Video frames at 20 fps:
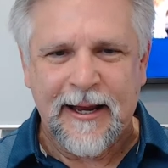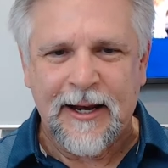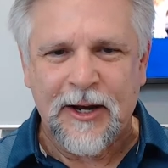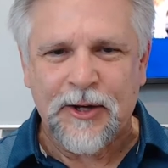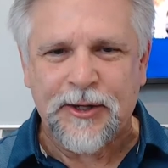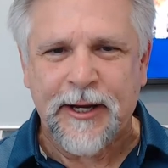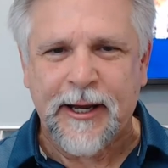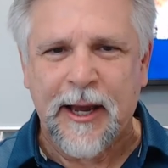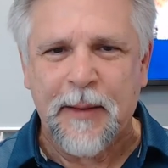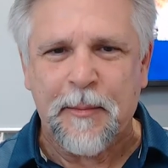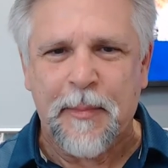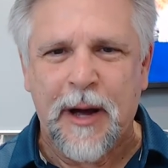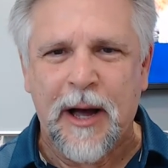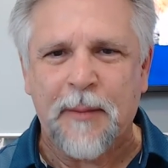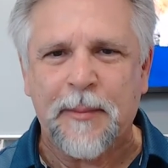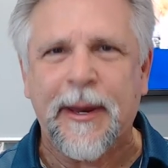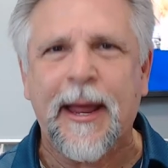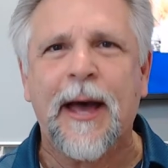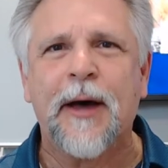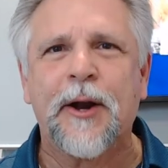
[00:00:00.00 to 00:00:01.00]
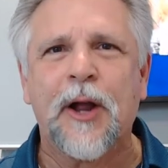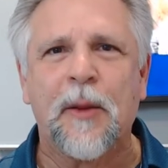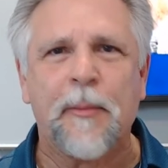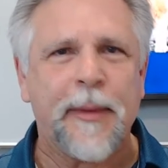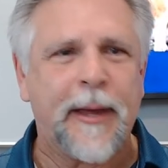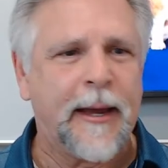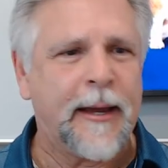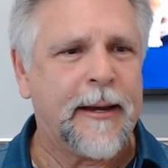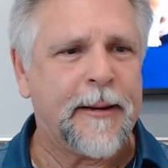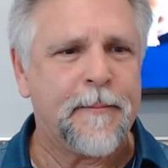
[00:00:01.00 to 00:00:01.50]
it looks like it bombed out on
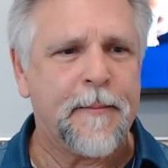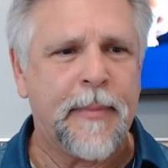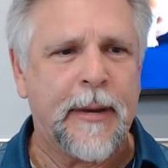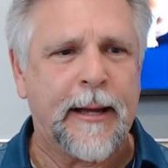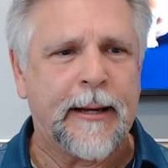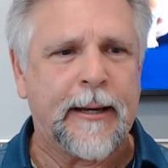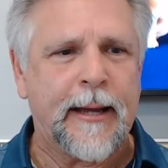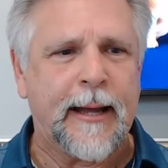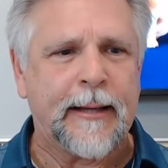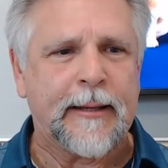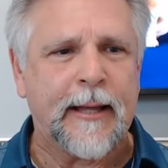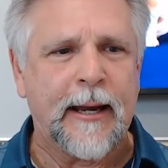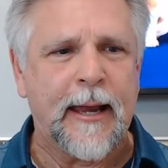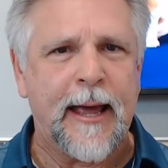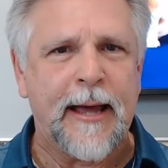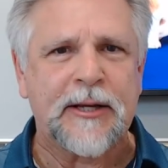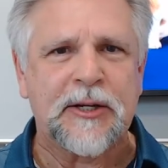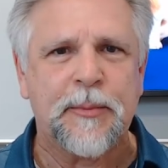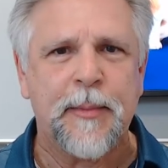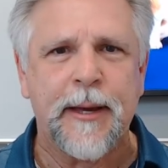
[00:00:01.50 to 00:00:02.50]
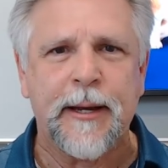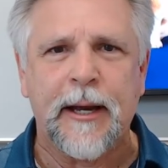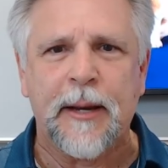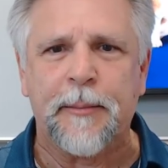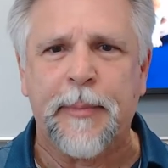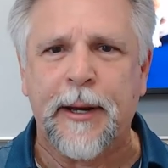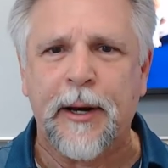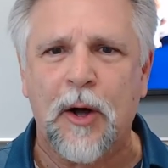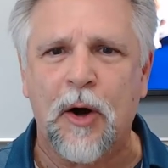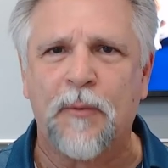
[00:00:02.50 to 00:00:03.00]
me, but at the last minute.
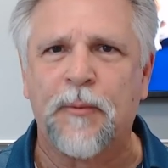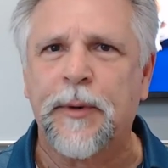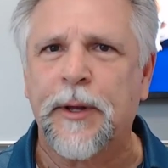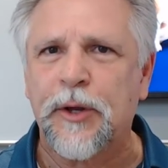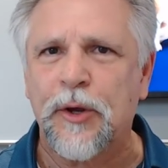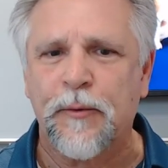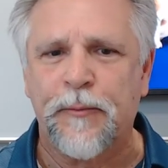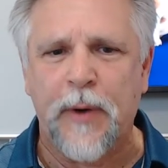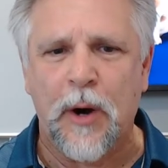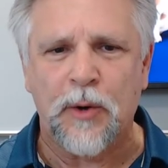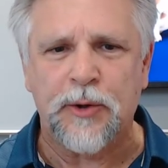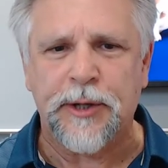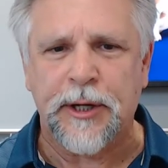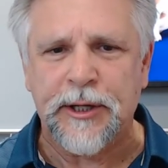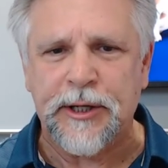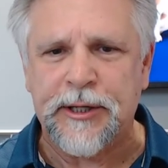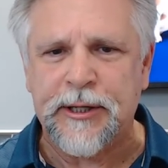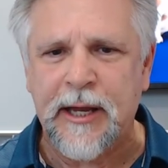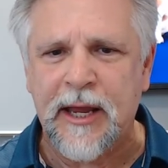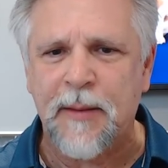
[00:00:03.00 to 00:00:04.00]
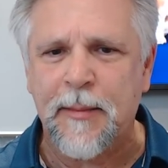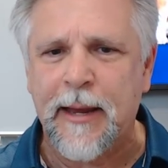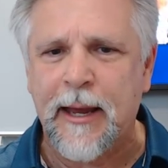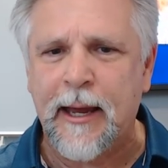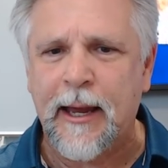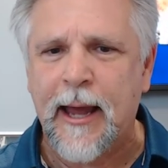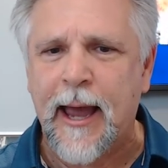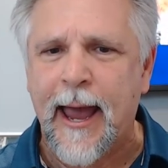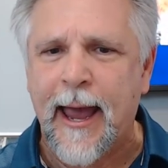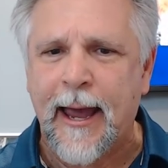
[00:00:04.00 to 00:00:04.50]
But hopefully you folks can see
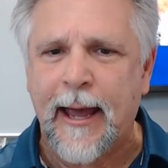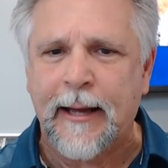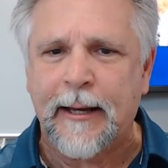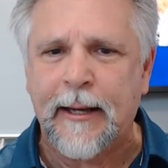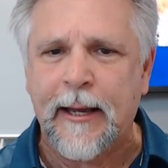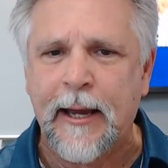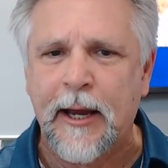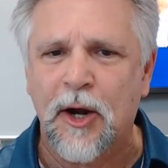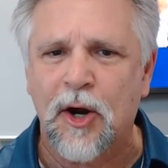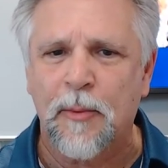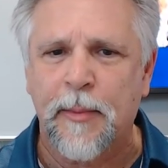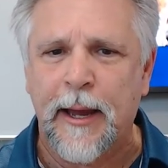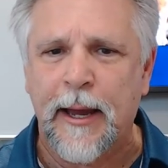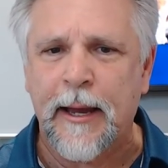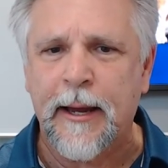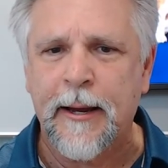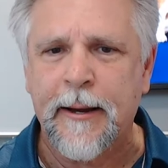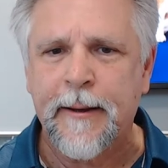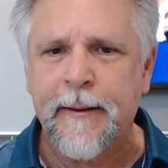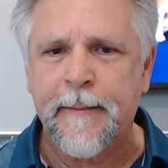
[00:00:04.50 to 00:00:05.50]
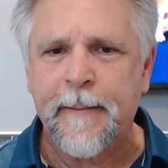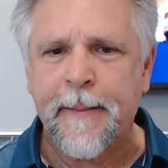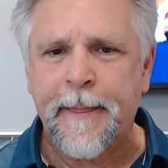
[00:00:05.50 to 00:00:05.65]
me and hear me.